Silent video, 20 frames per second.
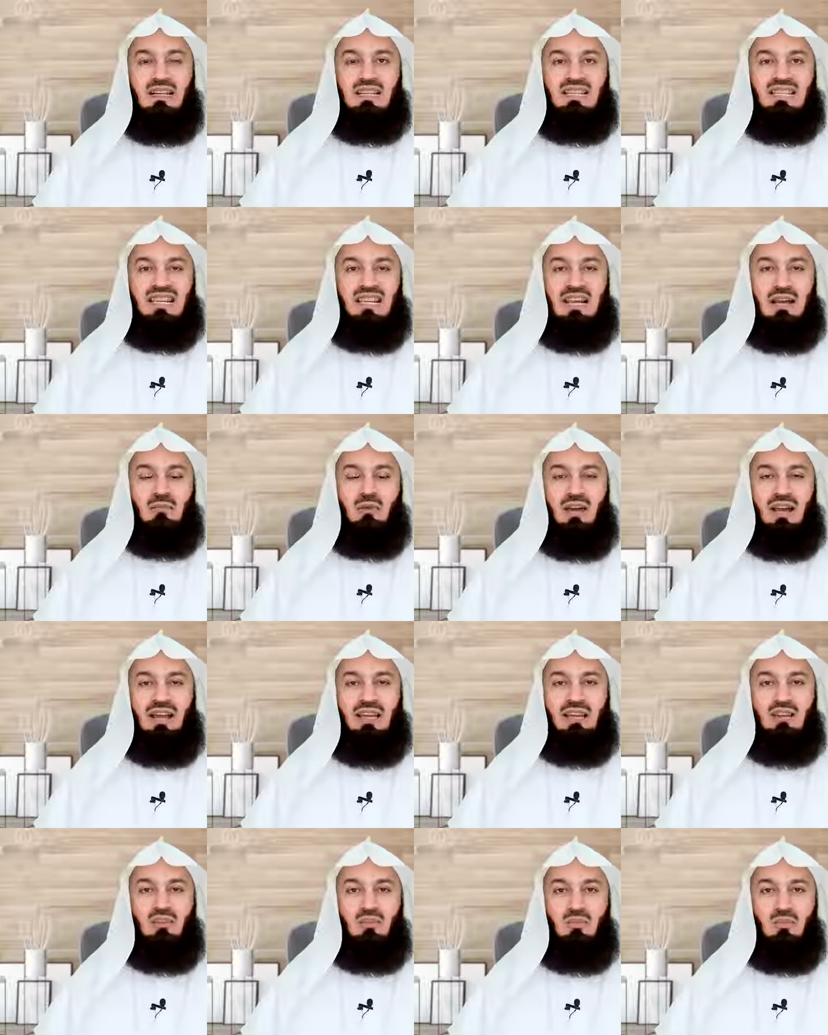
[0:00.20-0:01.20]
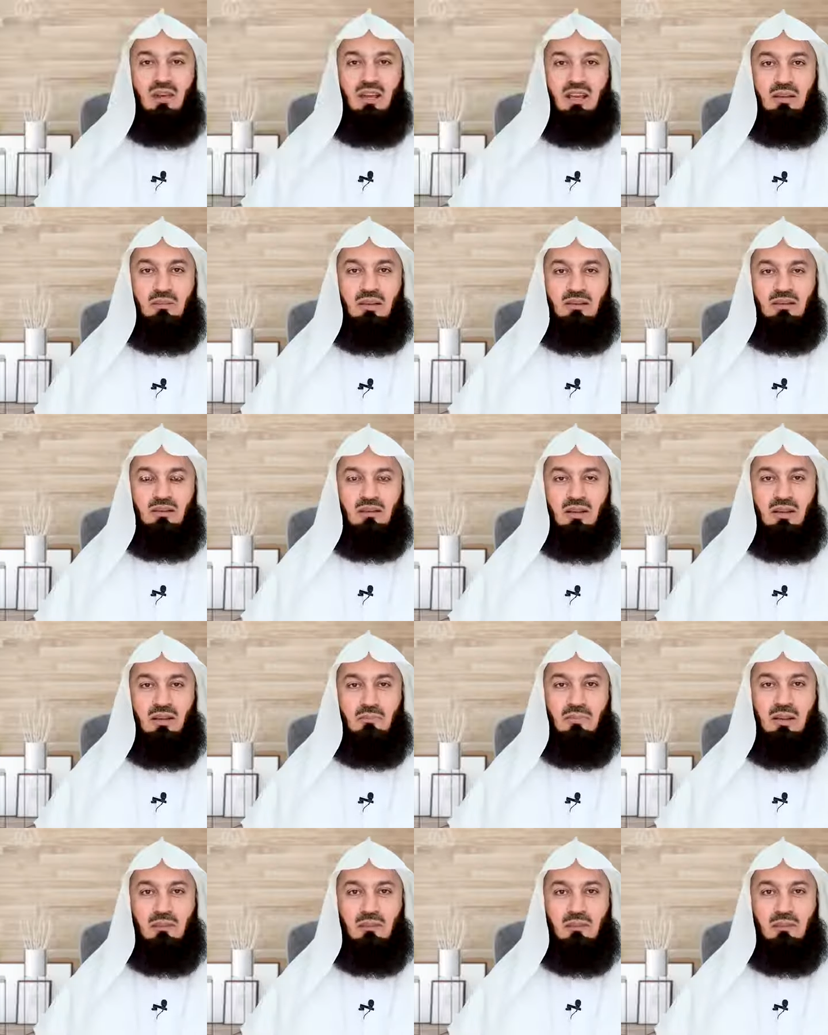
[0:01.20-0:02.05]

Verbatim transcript: Assalamu alaikum wa rahmatullah.